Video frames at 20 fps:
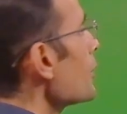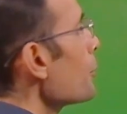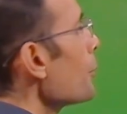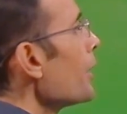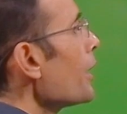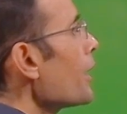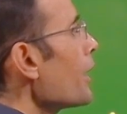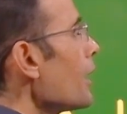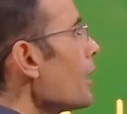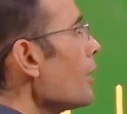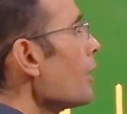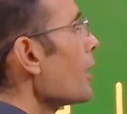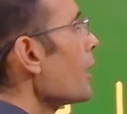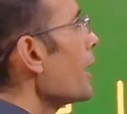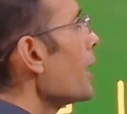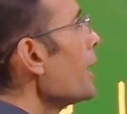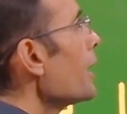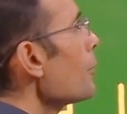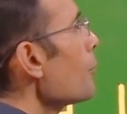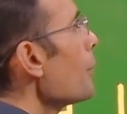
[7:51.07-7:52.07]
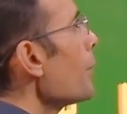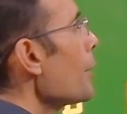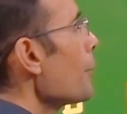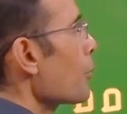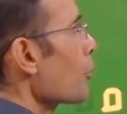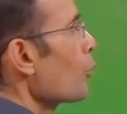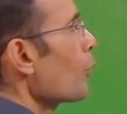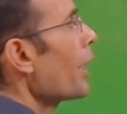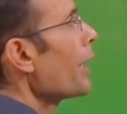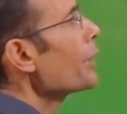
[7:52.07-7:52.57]
speaking, it may
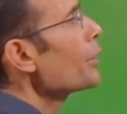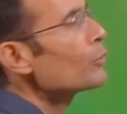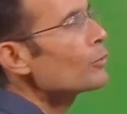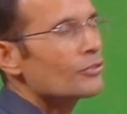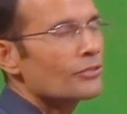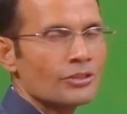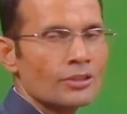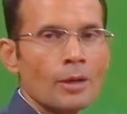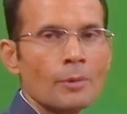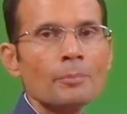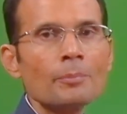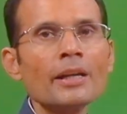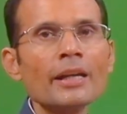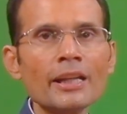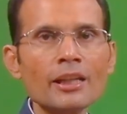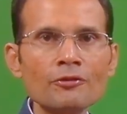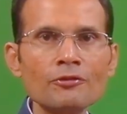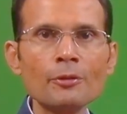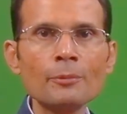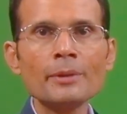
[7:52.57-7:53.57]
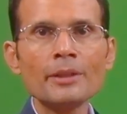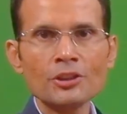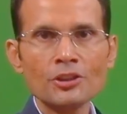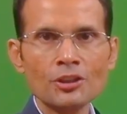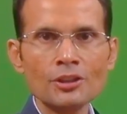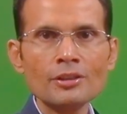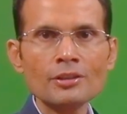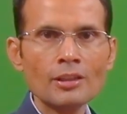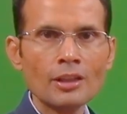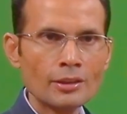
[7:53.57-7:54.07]
provide you some
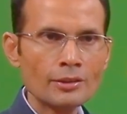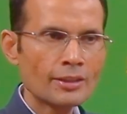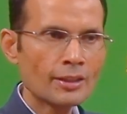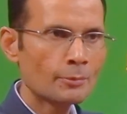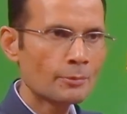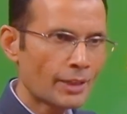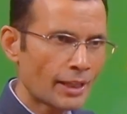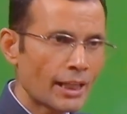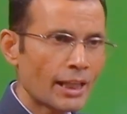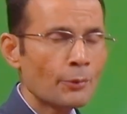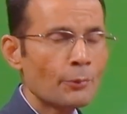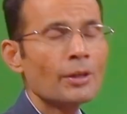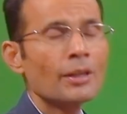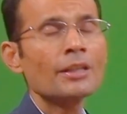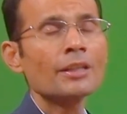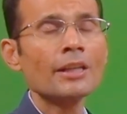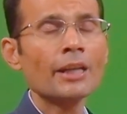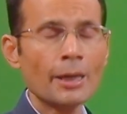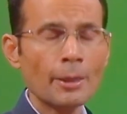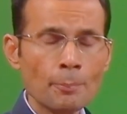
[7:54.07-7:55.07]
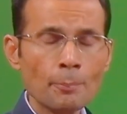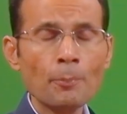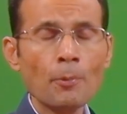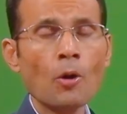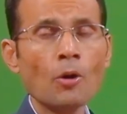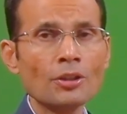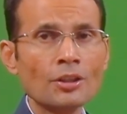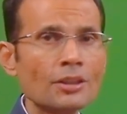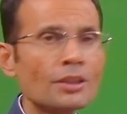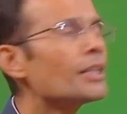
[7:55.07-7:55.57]
information, some relevant
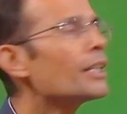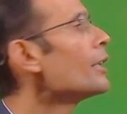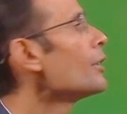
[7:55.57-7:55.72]
important